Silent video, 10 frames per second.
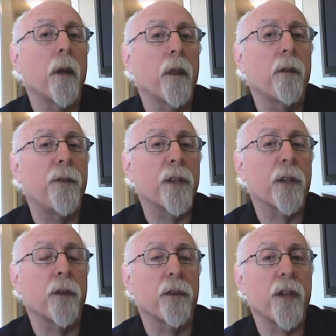the
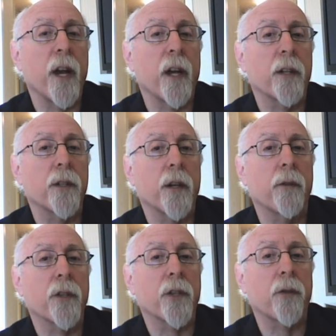physical size
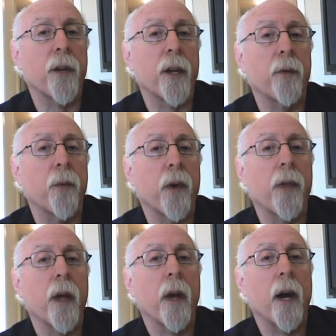of a screen with
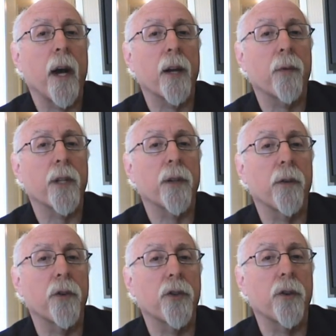high
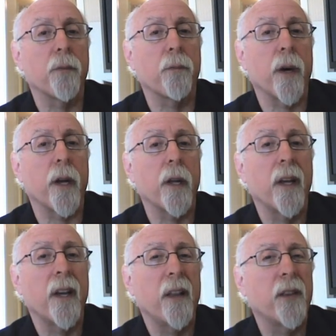resolution, but
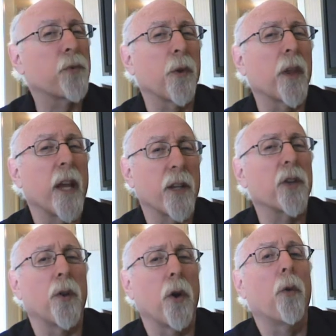this really has
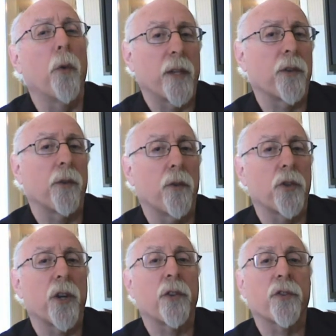low
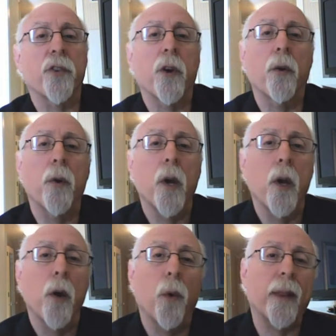resolution. And so
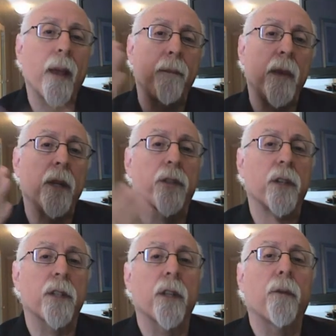what that means
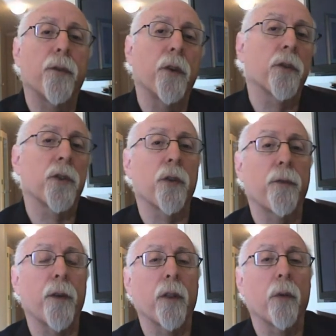is that if you're
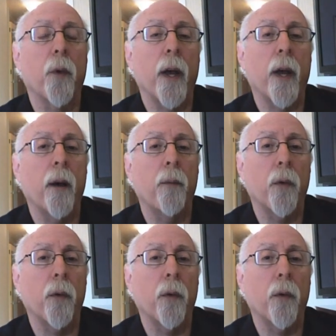surfing the web